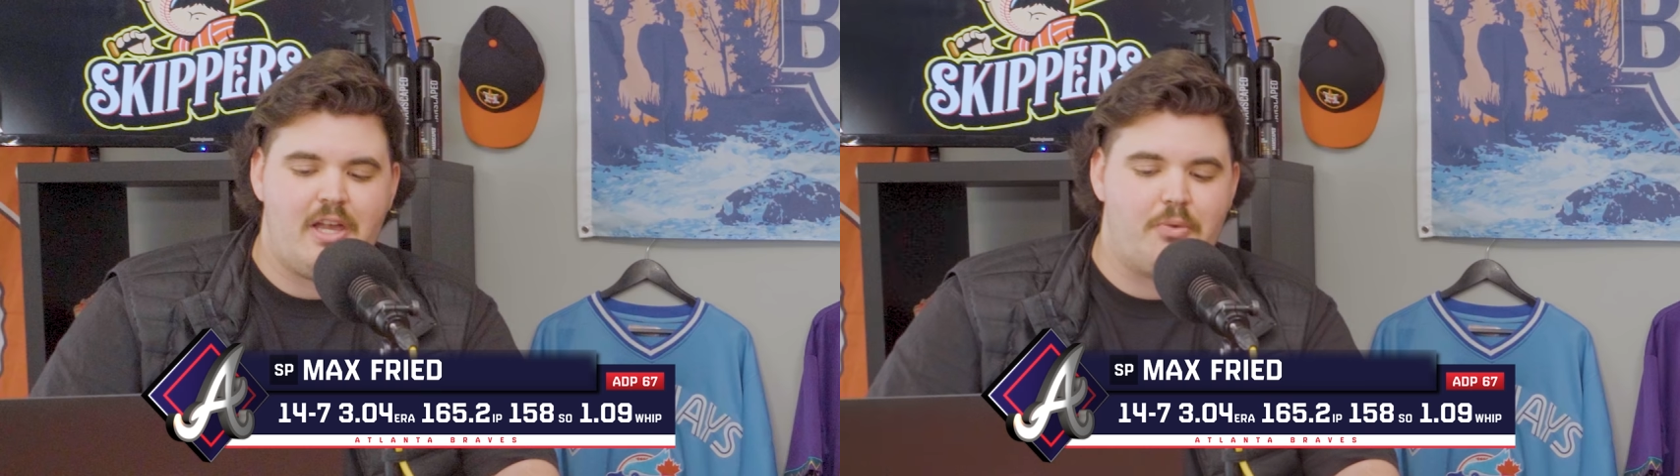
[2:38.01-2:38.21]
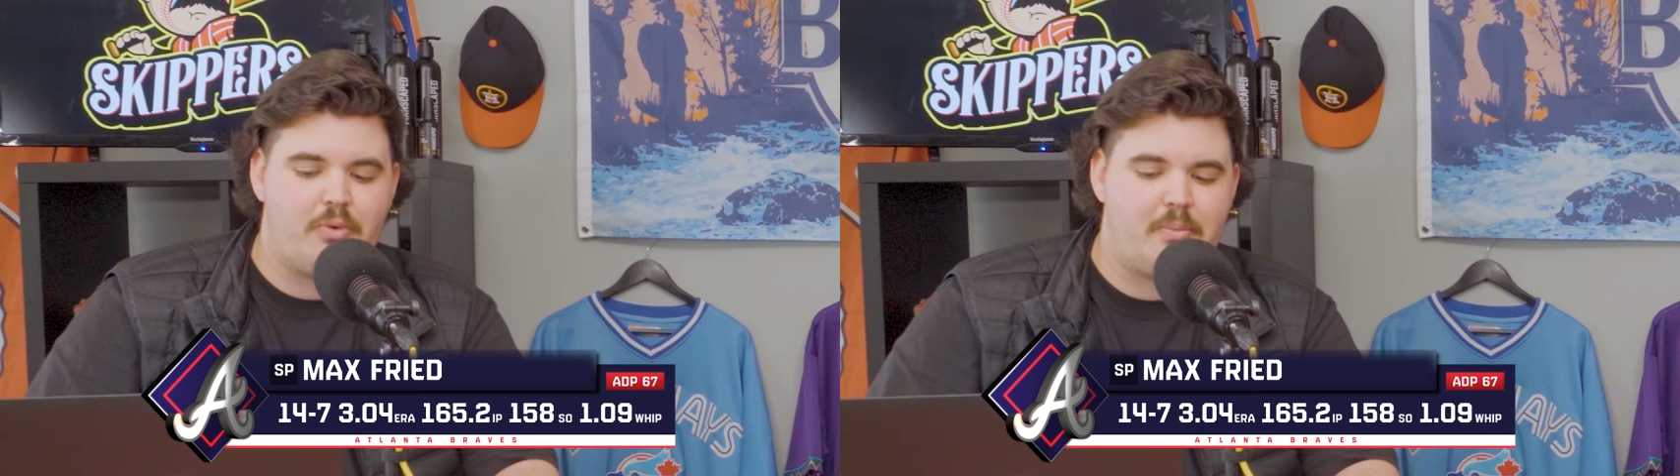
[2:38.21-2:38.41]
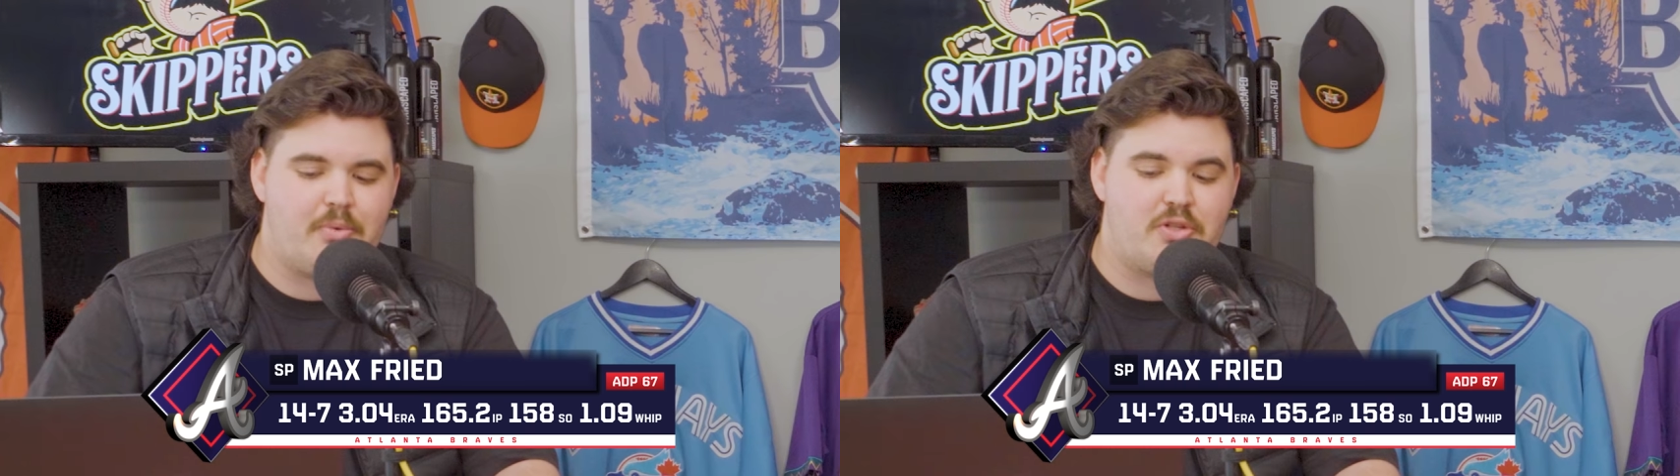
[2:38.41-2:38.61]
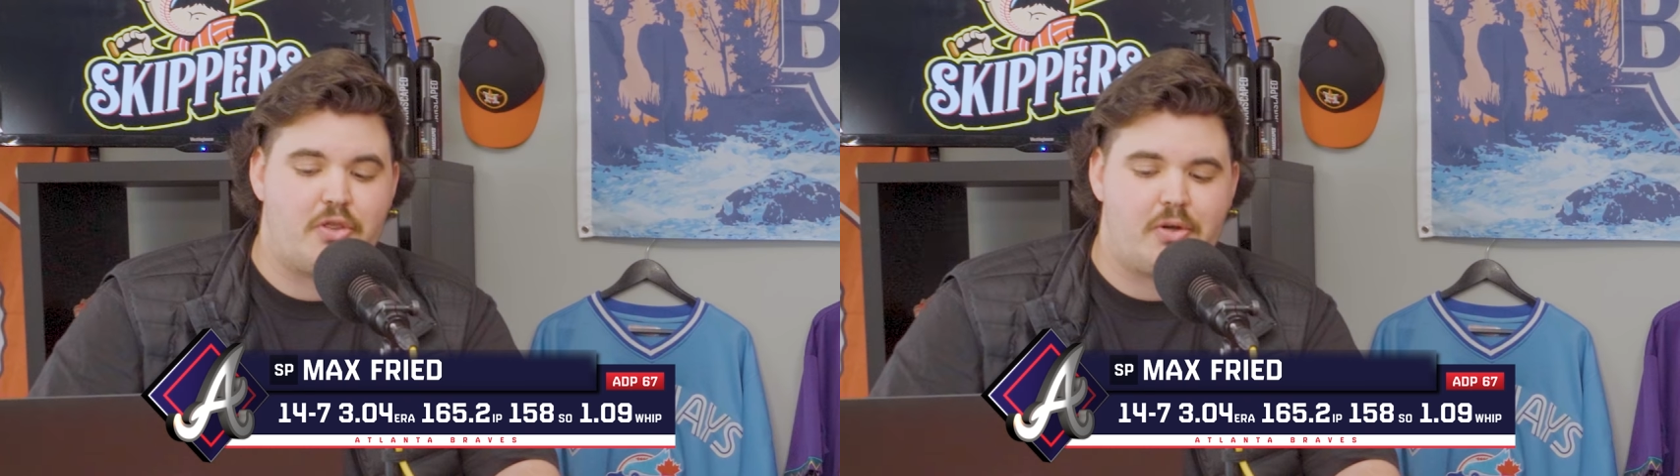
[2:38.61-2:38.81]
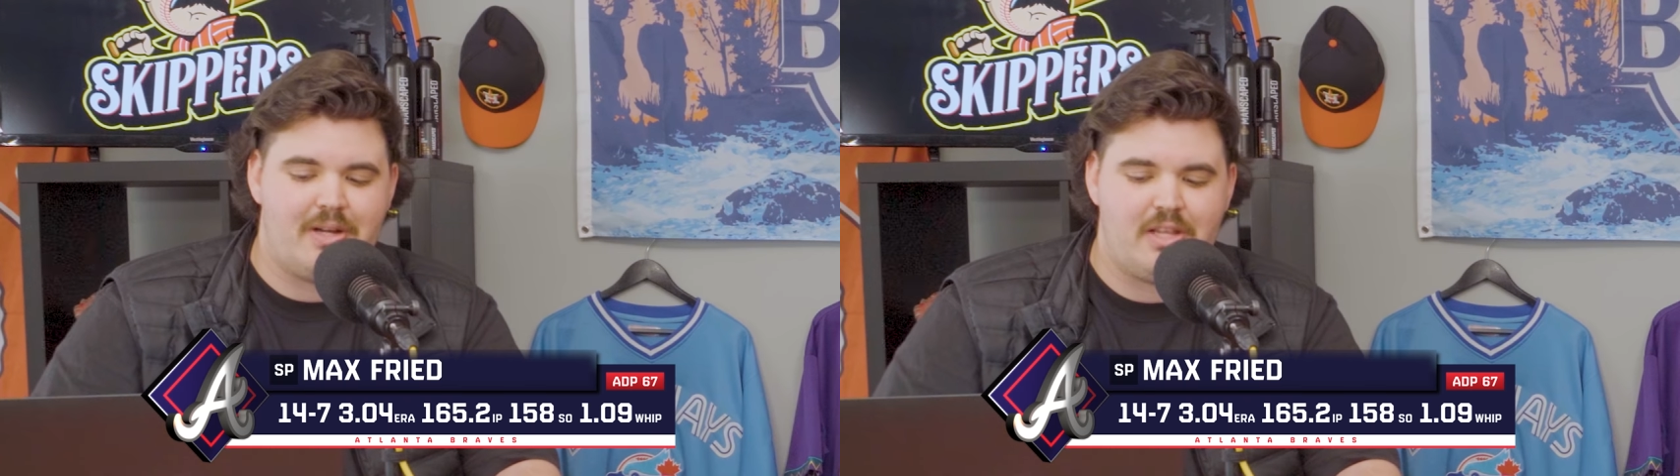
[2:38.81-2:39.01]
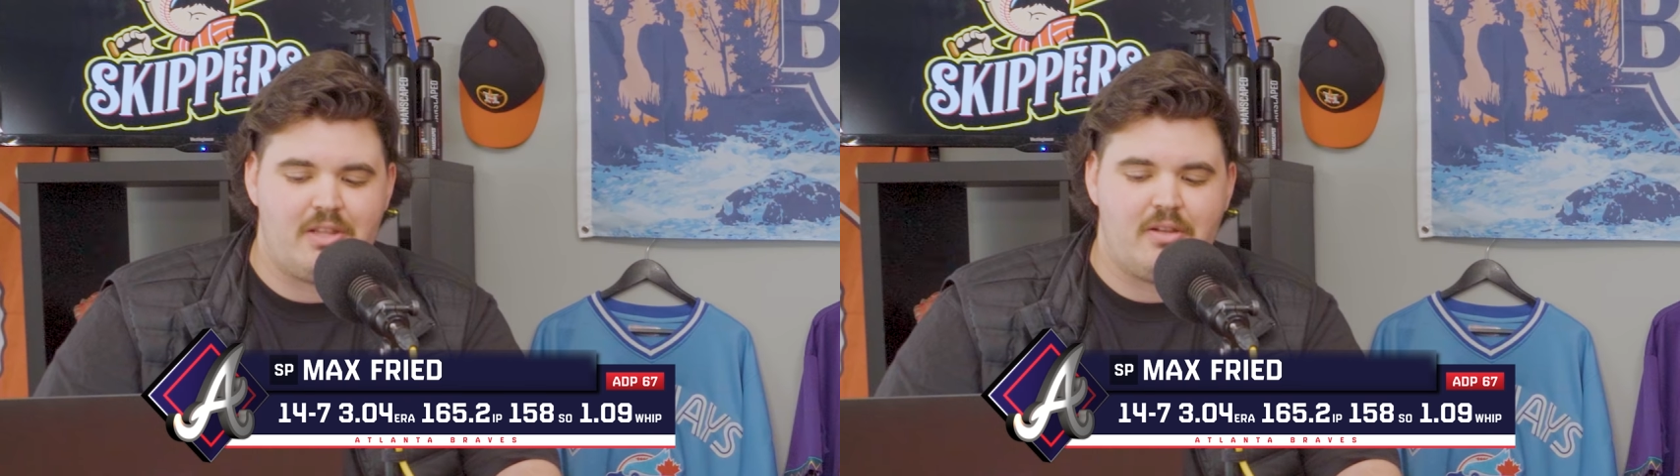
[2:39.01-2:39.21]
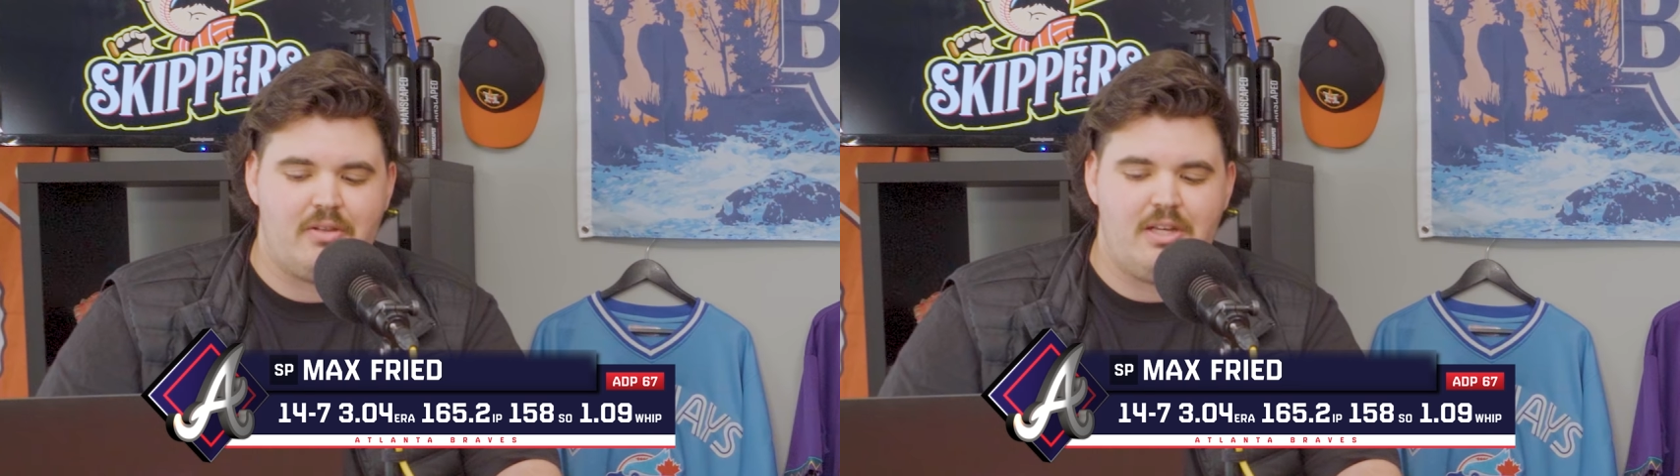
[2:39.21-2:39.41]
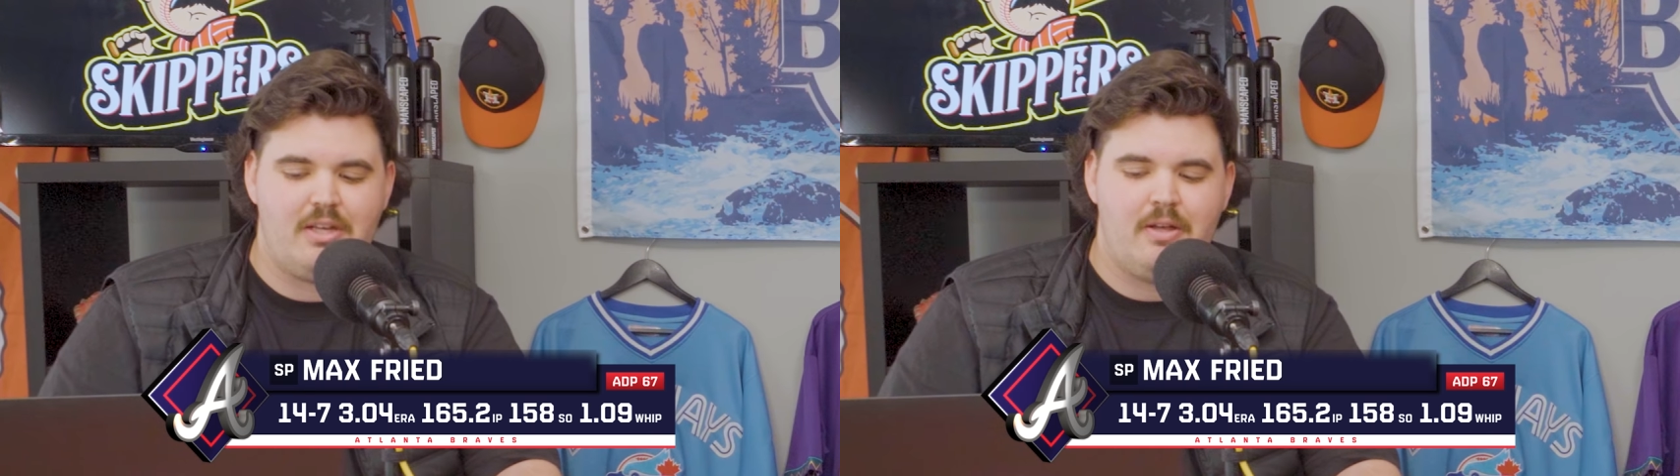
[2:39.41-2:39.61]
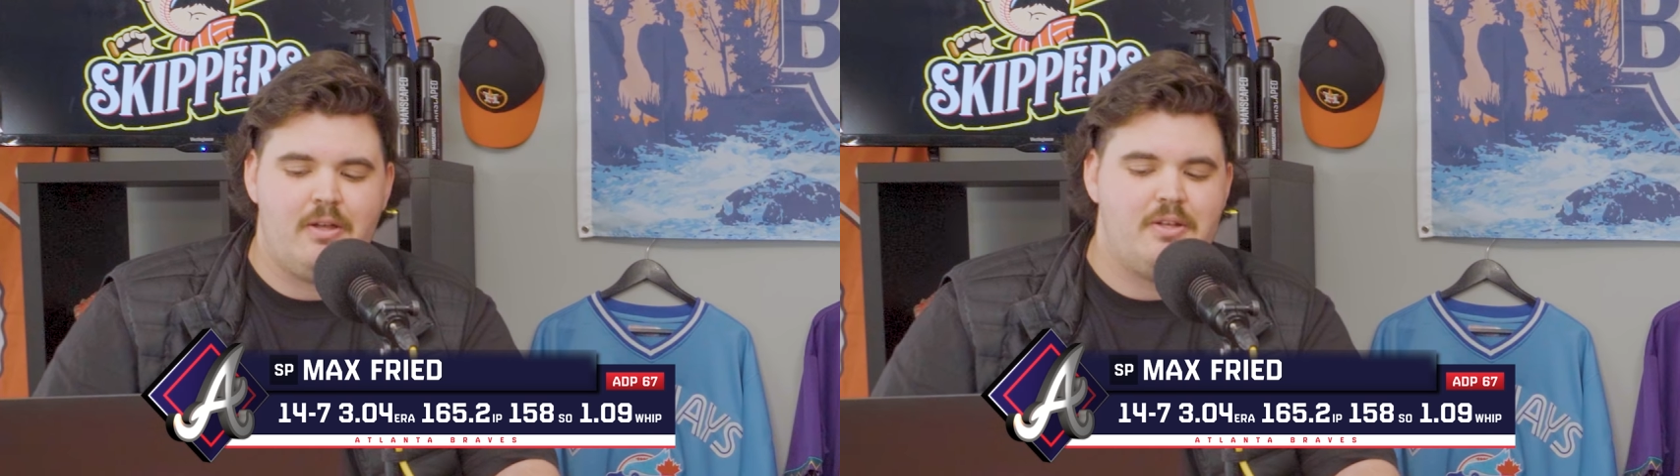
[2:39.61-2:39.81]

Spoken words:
and whip was 30th in the league.